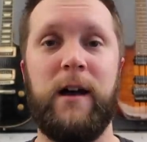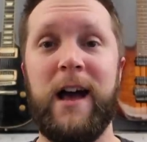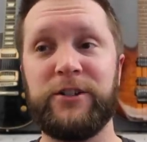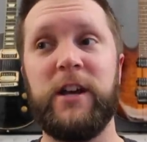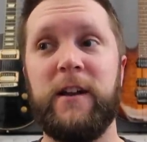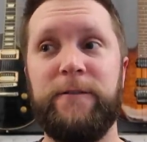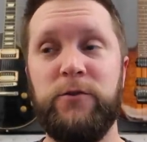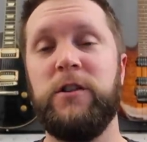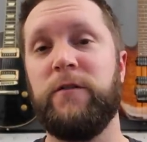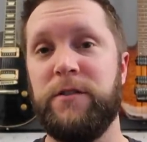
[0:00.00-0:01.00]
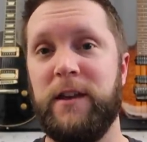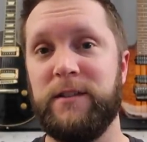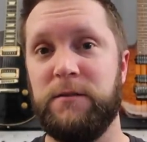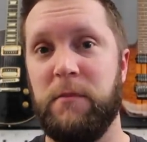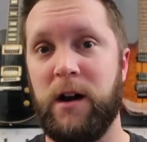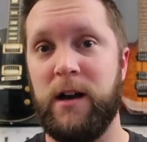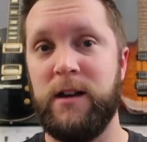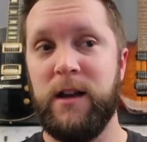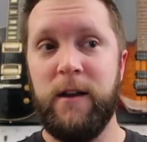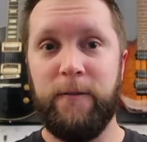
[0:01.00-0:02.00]
I actually had a few different things in
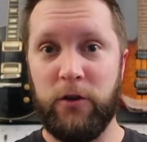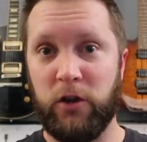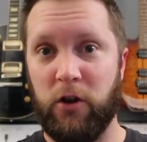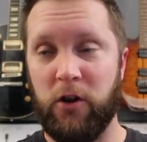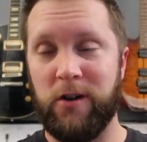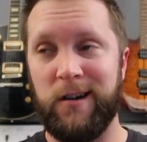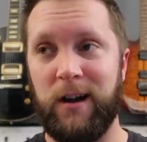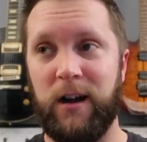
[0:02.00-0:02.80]
mind for the car.